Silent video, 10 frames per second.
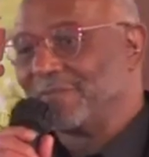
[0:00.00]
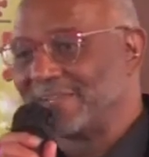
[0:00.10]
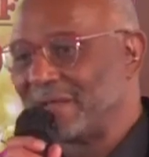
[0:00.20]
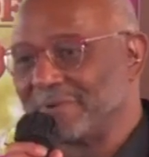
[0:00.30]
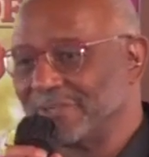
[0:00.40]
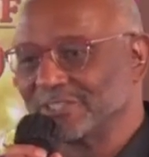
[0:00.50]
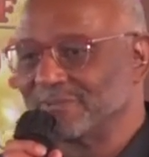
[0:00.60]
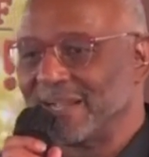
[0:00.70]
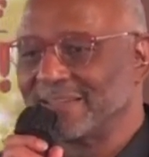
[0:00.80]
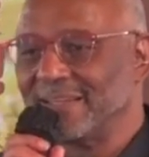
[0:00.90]
person right
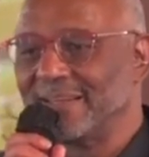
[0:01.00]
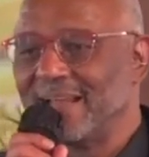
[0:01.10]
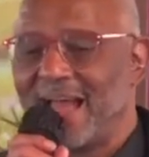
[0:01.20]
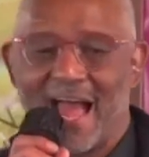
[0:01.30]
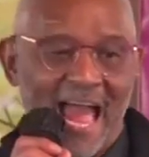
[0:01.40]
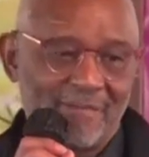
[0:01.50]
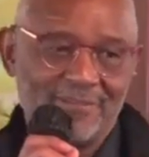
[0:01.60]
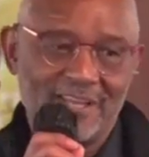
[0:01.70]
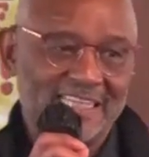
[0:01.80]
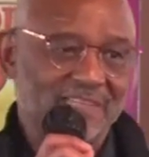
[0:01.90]
there. I have nothing to
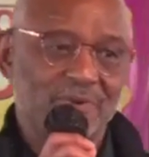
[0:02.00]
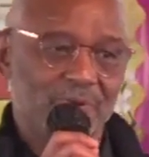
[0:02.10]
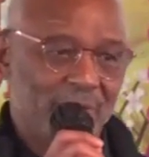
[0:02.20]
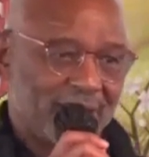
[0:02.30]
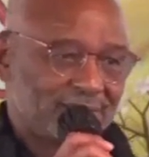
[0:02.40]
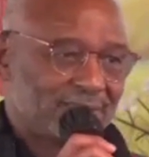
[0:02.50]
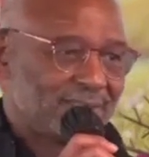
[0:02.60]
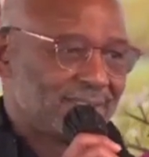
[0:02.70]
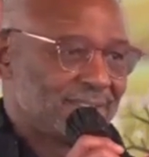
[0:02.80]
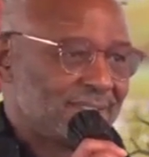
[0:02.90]
regret.
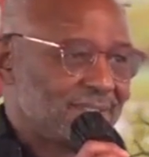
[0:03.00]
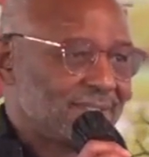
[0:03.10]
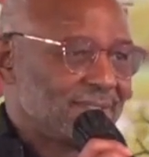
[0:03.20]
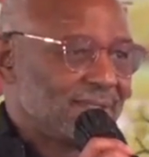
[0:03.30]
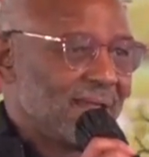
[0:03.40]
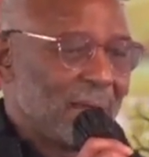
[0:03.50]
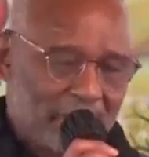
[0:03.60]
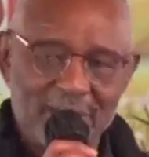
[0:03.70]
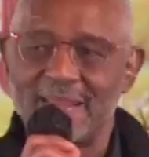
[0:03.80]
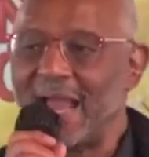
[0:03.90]
Be that
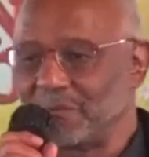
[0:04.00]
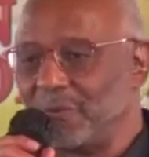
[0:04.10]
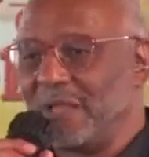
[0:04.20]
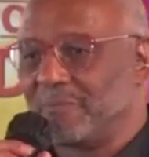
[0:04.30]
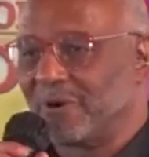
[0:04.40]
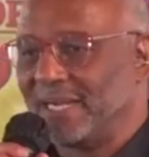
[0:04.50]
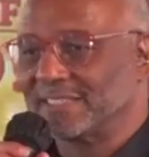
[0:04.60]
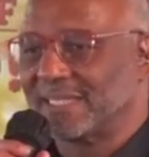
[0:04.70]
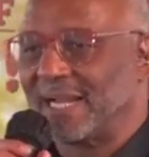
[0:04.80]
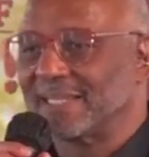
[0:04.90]
way, praise God.
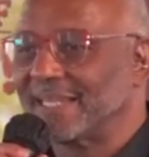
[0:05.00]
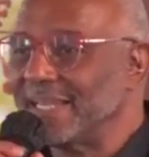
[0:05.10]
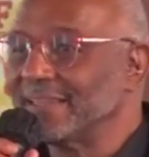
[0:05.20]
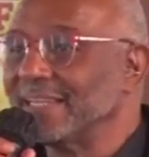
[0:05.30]
Get things